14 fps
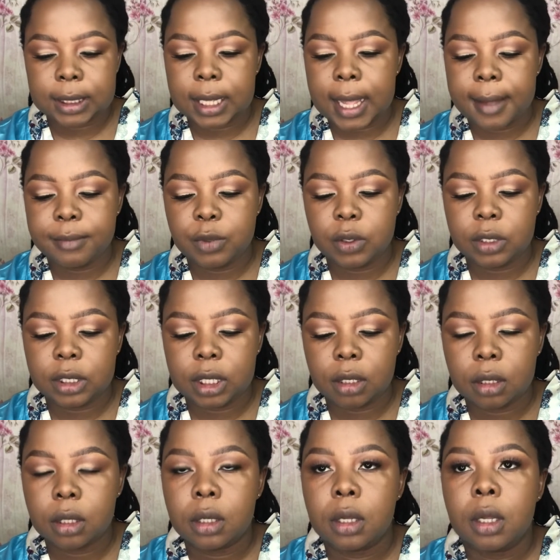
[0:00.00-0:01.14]
I'm using
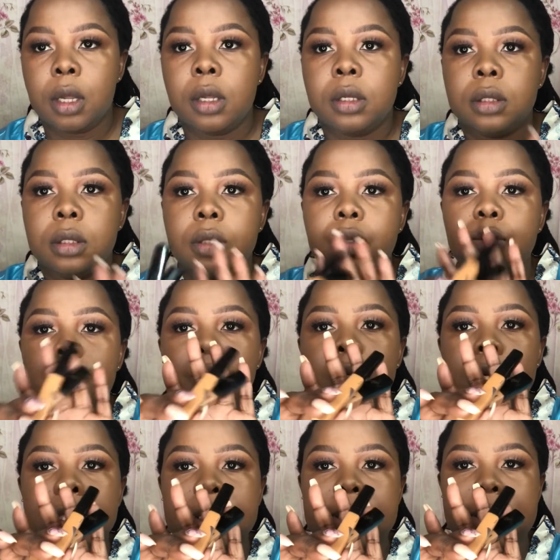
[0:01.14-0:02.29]
2
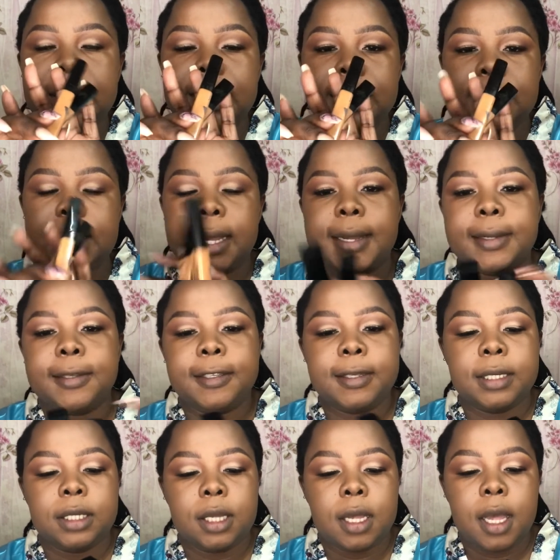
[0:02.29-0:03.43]
concealers here.
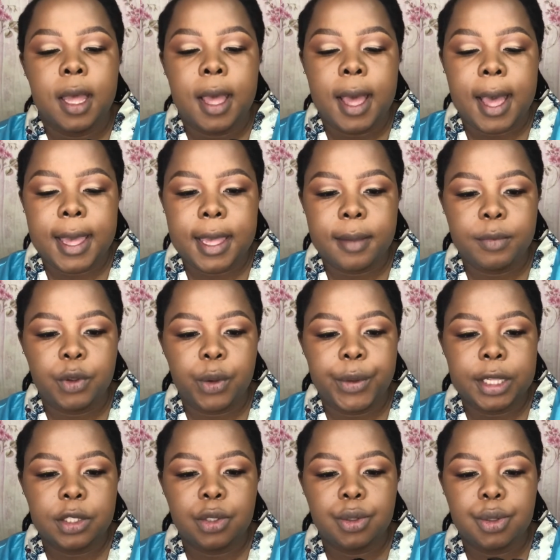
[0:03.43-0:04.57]
I am going
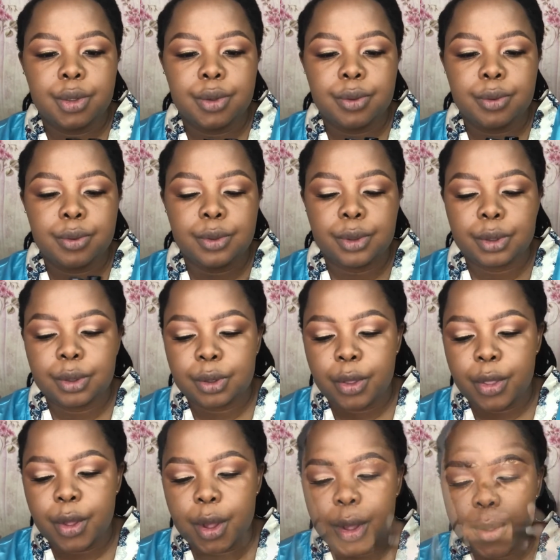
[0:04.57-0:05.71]
to use
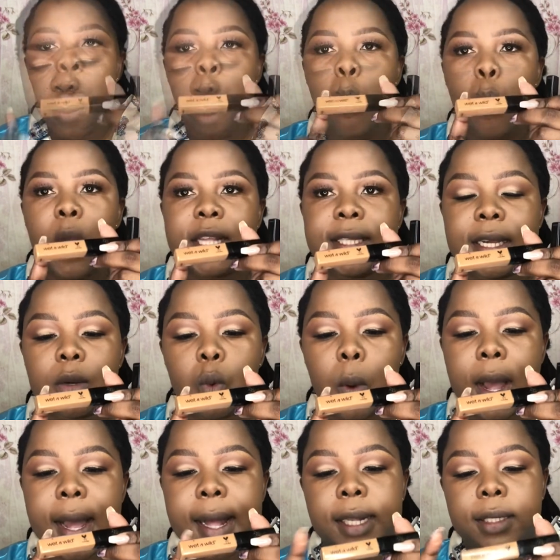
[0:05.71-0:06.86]
the Wet n
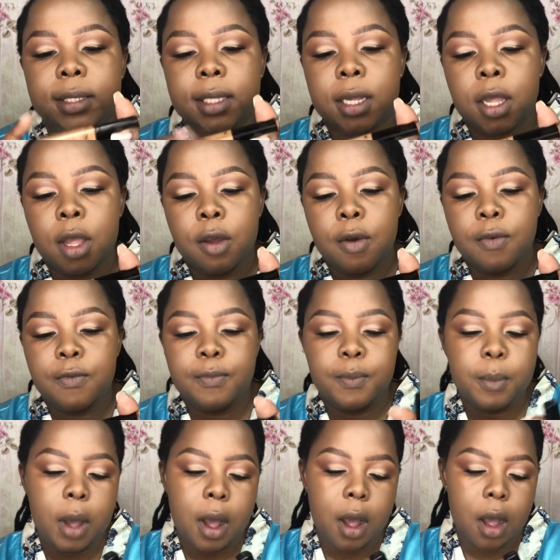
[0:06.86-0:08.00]
Wild
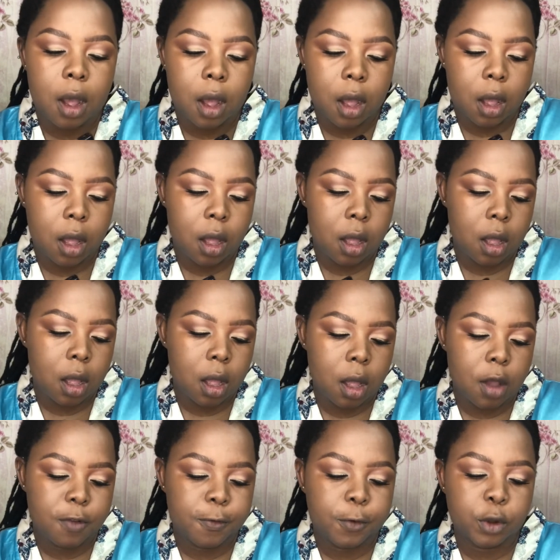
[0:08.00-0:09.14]

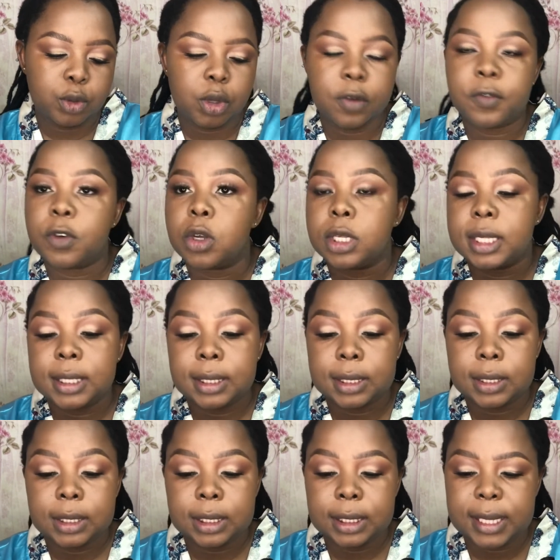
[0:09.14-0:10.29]
Photofocus
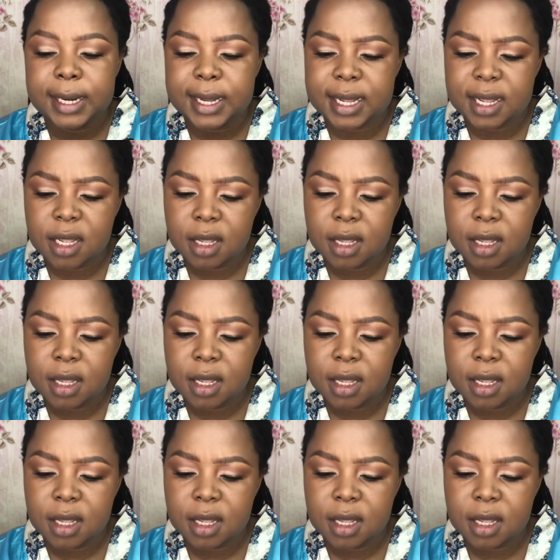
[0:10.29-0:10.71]
concealer.